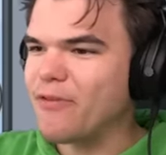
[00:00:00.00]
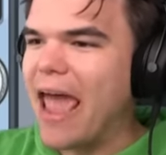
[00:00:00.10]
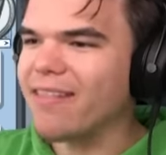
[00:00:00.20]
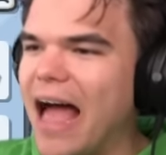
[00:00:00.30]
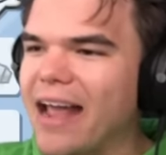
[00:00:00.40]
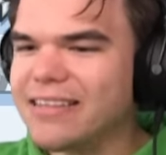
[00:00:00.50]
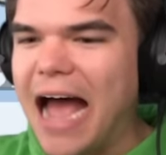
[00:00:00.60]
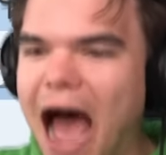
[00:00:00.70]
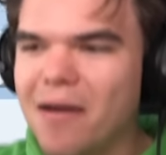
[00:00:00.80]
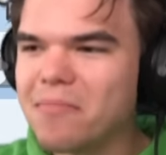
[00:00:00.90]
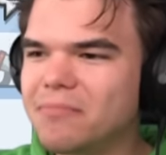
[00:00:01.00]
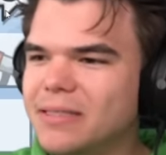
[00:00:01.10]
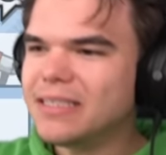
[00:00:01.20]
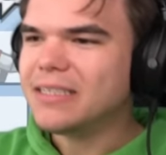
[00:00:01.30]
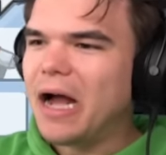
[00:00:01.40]
vent but lines up. If,
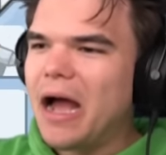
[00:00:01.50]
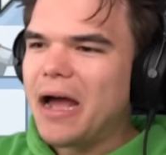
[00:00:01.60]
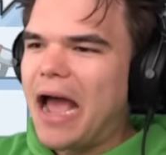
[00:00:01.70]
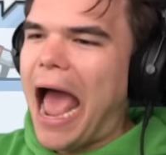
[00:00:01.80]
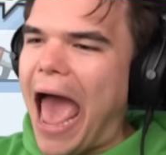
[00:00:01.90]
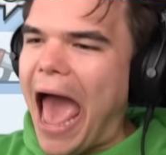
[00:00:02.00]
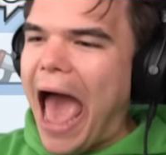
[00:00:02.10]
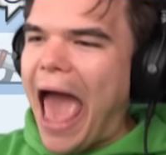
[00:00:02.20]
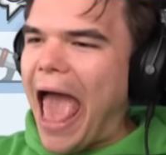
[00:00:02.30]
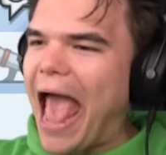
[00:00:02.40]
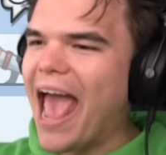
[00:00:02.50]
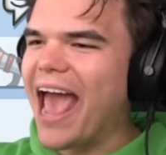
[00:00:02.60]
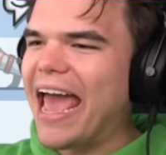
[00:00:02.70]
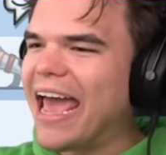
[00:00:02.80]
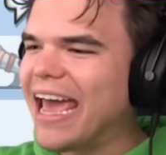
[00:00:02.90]
we got him. Hey! We
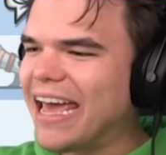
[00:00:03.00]
got